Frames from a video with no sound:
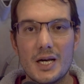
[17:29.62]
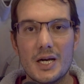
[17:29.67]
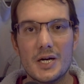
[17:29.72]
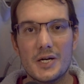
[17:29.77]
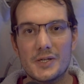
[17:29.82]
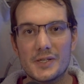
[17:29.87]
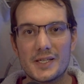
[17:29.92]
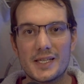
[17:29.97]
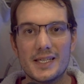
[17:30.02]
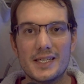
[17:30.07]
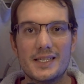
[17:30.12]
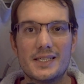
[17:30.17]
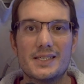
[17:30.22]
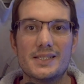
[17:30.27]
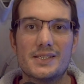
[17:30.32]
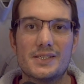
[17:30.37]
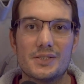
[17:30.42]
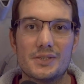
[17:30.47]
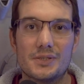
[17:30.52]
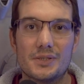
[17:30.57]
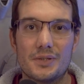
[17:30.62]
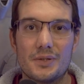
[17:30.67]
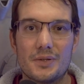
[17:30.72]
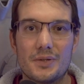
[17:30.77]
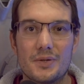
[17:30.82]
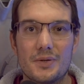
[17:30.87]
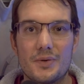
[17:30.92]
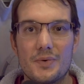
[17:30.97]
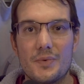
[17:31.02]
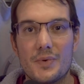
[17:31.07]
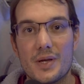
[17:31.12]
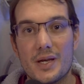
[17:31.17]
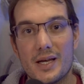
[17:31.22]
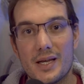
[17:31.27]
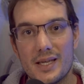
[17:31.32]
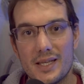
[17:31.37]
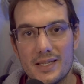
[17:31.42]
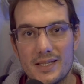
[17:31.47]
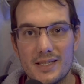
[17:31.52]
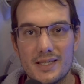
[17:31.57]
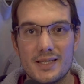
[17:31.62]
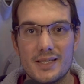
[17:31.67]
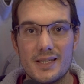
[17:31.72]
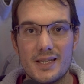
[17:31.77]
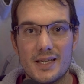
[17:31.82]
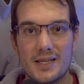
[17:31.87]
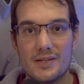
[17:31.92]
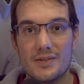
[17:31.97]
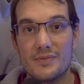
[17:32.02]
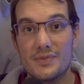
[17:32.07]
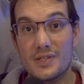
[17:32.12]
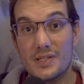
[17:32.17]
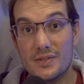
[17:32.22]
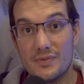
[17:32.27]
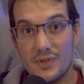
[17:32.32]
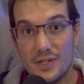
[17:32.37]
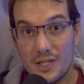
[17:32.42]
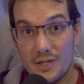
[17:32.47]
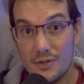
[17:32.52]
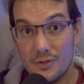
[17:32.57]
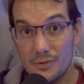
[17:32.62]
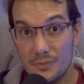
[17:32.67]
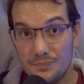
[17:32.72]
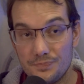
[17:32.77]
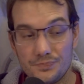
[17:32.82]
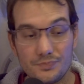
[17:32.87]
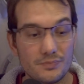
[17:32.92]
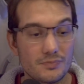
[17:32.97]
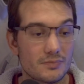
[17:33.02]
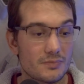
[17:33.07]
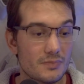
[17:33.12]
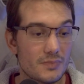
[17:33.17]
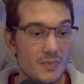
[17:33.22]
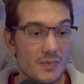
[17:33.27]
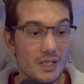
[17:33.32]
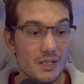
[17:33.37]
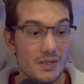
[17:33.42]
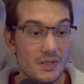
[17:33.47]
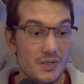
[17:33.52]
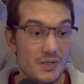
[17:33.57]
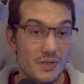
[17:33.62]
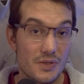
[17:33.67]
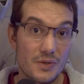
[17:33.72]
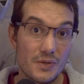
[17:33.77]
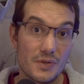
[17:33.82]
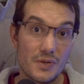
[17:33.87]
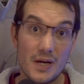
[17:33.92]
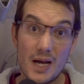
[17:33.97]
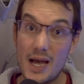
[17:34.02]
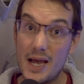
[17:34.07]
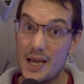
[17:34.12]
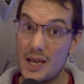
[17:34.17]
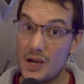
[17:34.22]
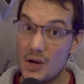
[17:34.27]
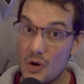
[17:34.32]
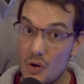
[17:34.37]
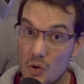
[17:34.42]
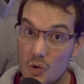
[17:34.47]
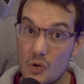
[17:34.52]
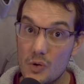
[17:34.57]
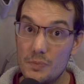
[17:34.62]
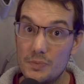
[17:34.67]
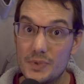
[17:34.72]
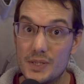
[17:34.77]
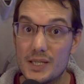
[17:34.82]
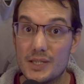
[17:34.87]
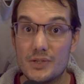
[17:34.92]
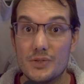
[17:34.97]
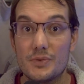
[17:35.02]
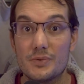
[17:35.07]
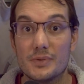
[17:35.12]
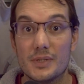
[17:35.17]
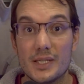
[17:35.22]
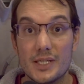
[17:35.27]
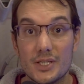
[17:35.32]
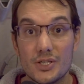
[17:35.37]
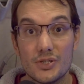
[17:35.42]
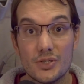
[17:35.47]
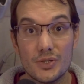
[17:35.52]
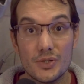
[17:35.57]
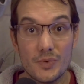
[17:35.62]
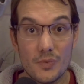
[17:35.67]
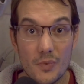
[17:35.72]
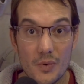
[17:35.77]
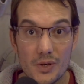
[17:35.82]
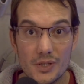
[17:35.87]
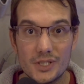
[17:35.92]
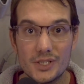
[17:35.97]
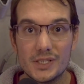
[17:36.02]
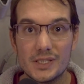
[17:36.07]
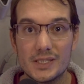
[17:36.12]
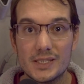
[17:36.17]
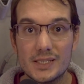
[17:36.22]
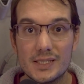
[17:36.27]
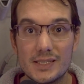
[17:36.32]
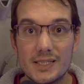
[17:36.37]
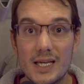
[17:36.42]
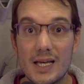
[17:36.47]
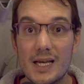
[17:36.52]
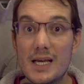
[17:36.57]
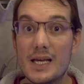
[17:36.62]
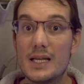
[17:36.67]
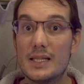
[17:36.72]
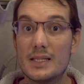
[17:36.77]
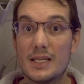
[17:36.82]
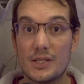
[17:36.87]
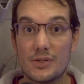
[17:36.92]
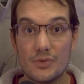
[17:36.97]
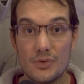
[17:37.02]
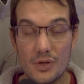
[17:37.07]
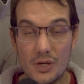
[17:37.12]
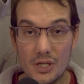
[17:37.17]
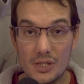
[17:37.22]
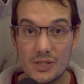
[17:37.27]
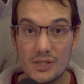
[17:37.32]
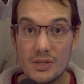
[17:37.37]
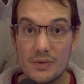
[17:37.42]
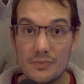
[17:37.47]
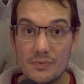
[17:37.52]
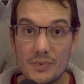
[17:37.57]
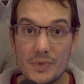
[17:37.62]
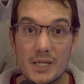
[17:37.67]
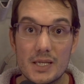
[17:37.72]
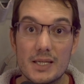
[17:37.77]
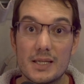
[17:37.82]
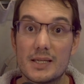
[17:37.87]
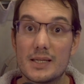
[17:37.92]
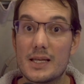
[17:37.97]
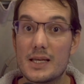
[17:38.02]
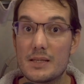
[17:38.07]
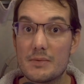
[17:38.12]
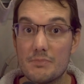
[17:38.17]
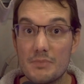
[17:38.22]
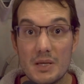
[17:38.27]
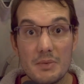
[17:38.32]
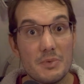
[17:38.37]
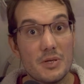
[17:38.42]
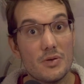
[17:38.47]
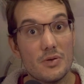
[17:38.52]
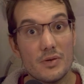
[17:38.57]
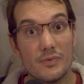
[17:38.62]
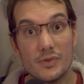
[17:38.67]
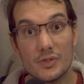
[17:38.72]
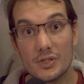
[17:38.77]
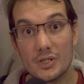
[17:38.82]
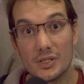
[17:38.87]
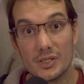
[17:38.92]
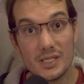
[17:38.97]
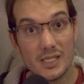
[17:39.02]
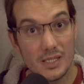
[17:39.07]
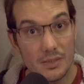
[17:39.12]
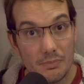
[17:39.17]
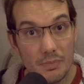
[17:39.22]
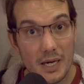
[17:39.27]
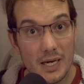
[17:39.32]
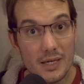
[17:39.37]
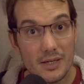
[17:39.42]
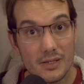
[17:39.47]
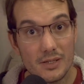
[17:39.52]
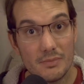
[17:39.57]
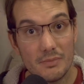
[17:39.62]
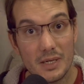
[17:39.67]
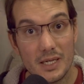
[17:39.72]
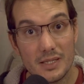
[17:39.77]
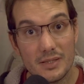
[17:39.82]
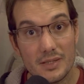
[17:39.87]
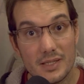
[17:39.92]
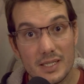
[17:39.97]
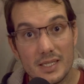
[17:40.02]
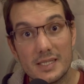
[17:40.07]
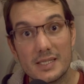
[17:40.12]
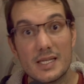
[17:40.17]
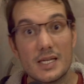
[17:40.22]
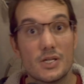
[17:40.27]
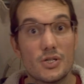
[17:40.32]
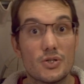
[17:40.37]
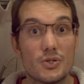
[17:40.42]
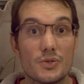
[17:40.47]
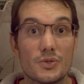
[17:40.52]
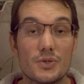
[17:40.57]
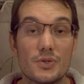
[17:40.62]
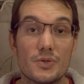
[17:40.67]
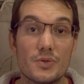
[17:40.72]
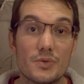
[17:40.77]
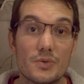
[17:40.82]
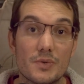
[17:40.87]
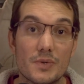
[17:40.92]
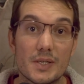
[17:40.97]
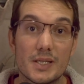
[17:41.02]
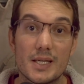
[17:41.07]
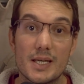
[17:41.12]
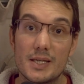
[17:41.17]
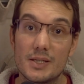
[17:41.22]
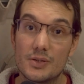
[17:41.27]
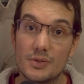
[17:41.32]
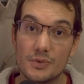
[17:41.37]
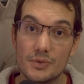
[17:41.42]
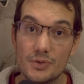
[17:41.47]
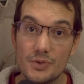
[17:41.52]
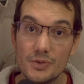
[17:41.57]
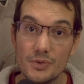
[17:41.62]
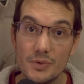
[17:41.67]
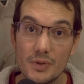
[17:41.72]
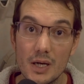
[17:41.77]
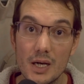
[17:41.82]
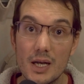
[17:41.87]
Okay, so we are hitting the end of this video. So I hope that you enjoy watching it, that you learn something, that maybe you even got inspired by the things I showed you and I told you.